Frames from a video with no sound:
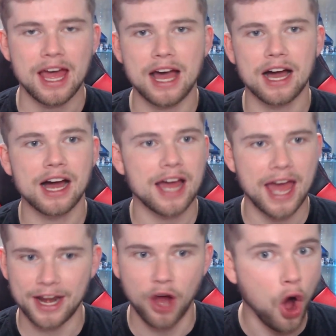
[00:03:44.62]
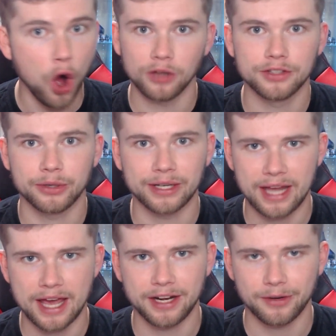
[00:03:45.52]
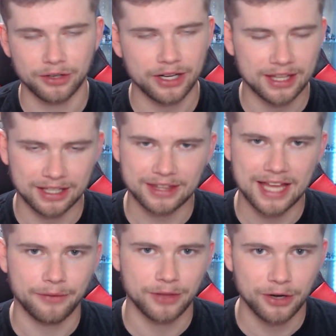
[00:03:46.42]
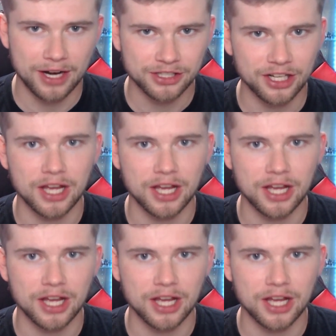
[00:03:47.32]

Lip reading: at all during canon or anything like that. They're actually a